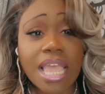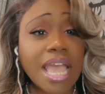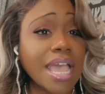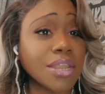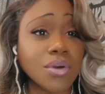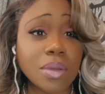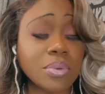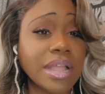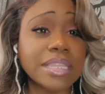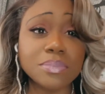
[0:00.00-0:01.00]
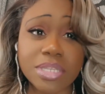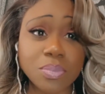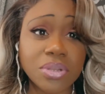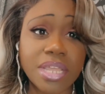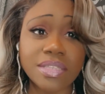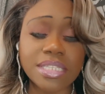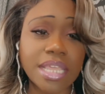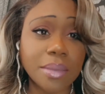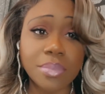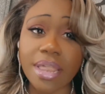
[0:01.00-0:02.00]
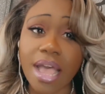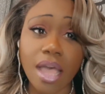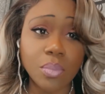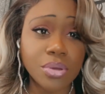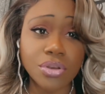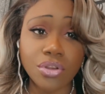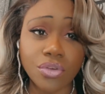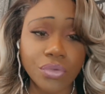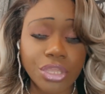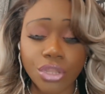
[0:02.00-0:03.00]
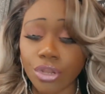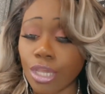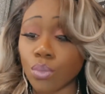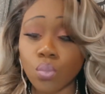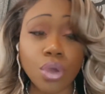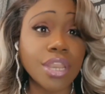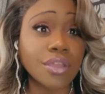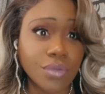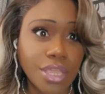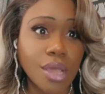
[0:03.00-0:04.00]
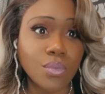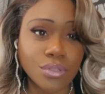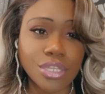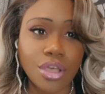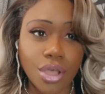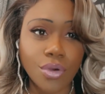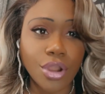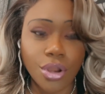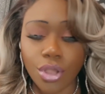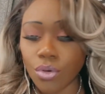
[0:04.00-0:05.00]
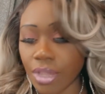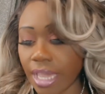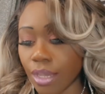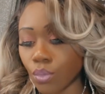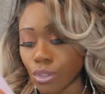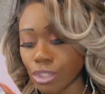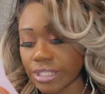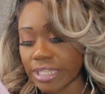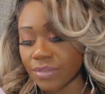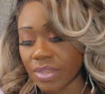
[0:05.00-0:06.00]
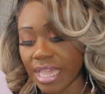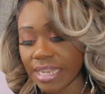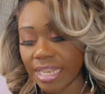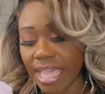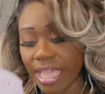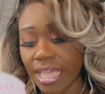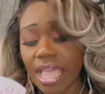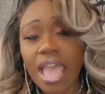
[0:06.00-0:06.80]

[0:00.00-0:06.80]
I know I'm probably mispronouncing that, but I'll put it over here in whatever y'all want to call her. Okay, we'll just leave it at that.